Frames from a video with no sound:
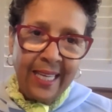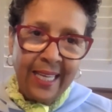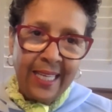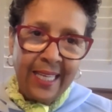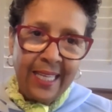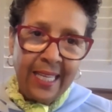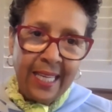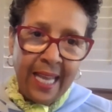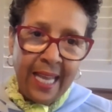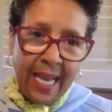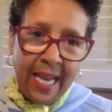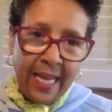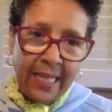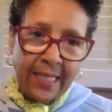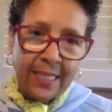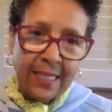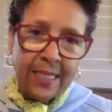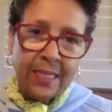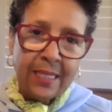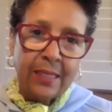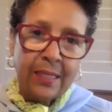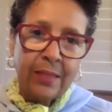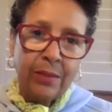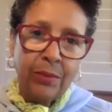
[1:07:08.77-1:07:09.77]
Yet
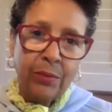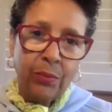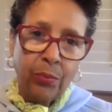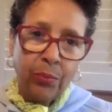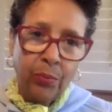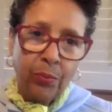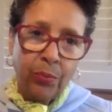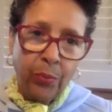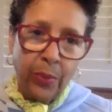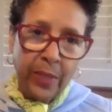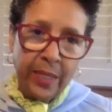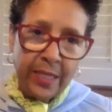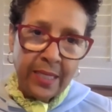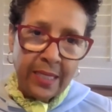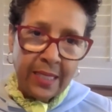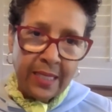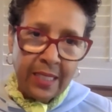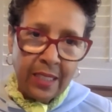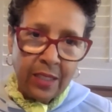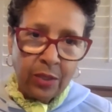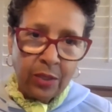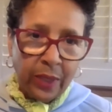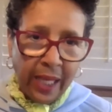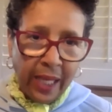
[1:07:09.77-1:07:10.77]
we
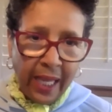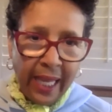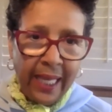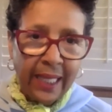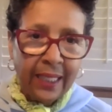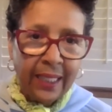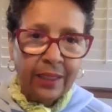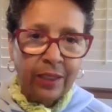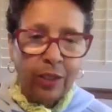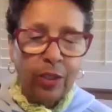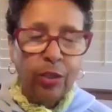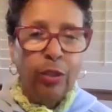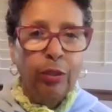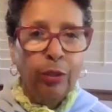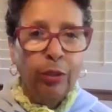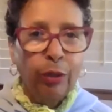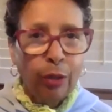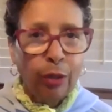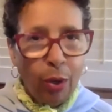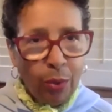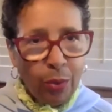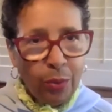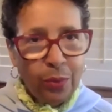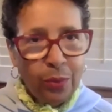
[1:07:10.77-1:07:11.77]
still can't
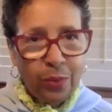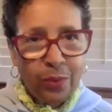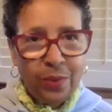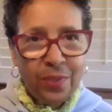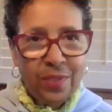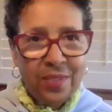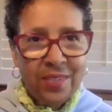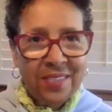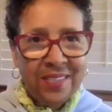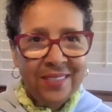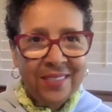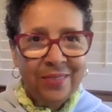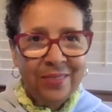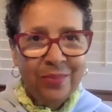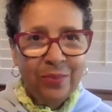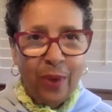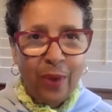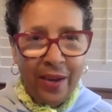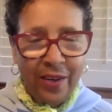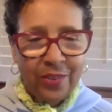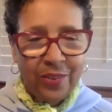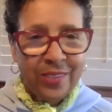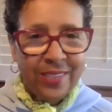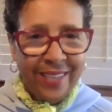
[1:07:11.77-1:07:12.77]
close
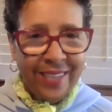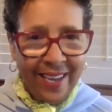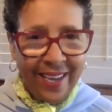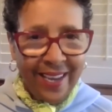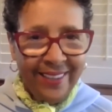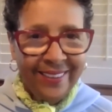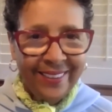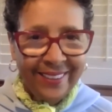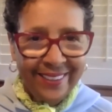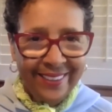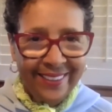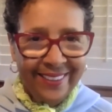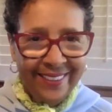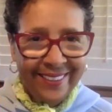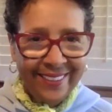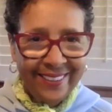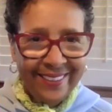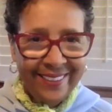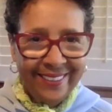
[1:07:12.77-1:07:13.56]
Rikers Island.